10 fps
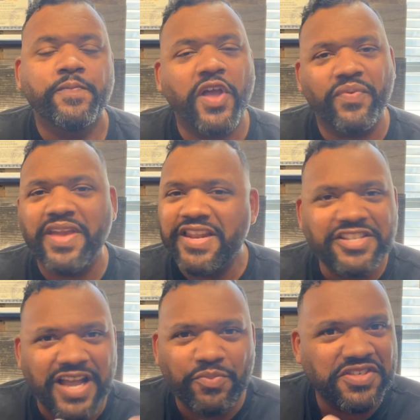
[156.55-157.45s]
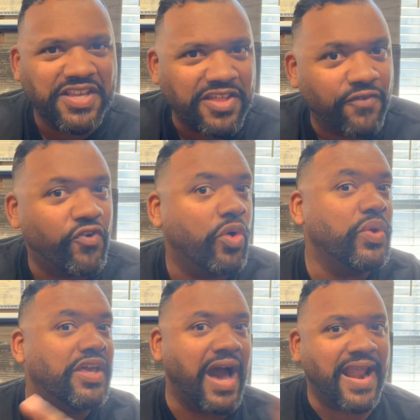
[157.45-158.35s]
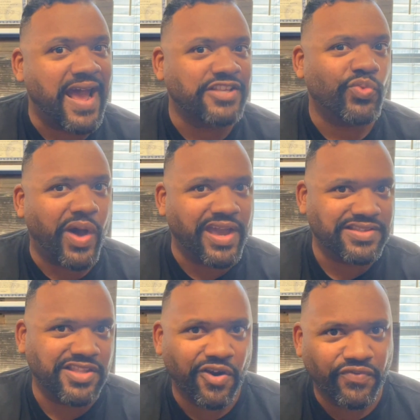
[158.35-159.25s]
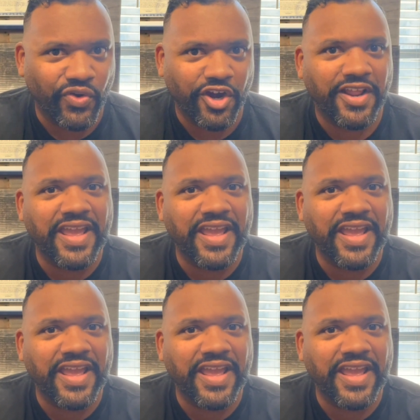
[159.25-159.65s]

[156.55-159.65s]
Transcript: Now, anytime we see therefore, we got to ask why it's therefore.